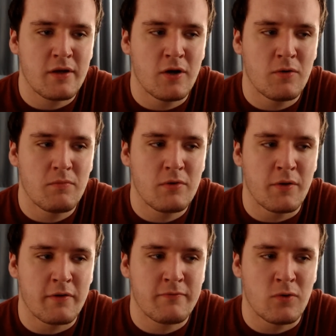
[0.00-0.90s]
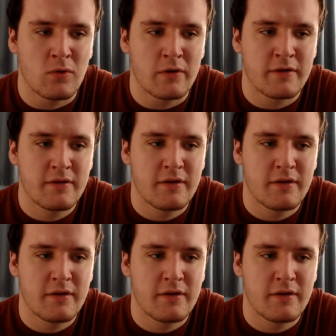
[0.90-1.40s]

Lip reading: hope going forward